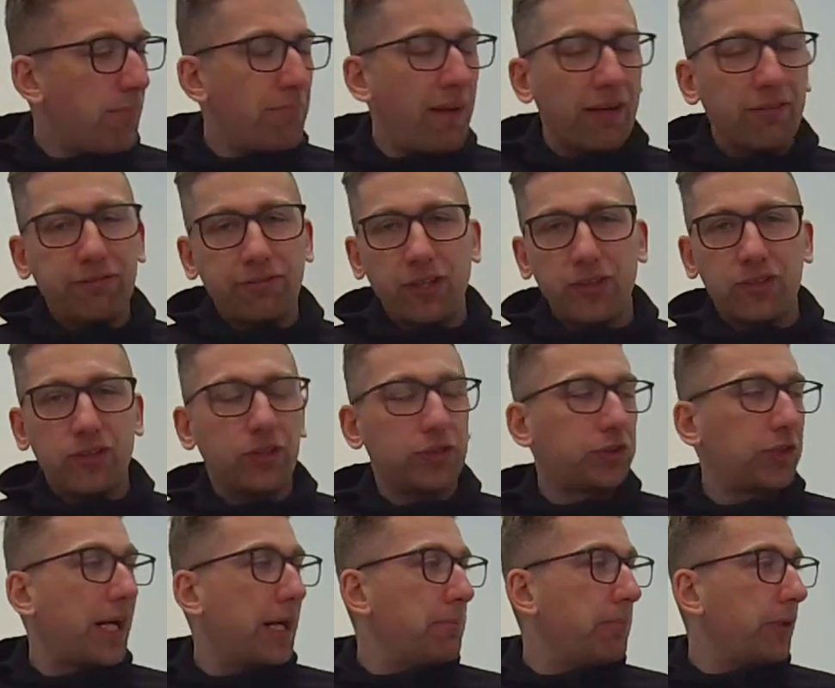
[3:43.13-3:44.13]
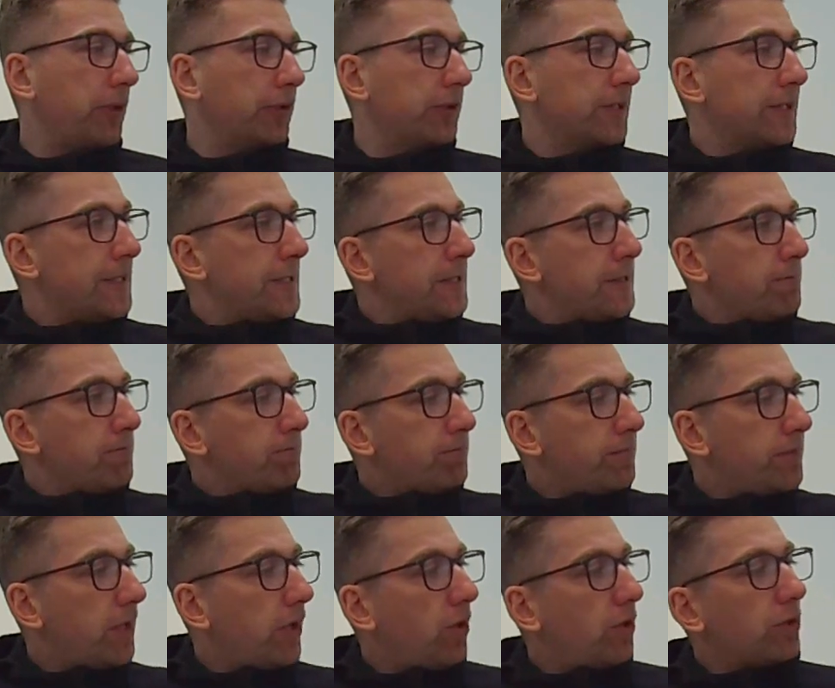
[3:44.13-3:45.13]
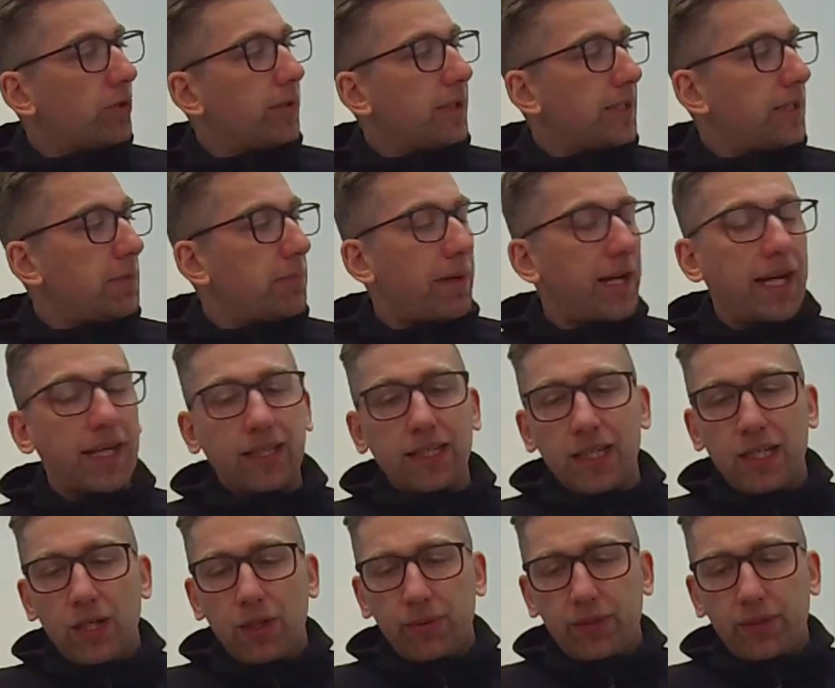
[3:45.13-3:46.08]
Manfrotto tripod, all going in the bag.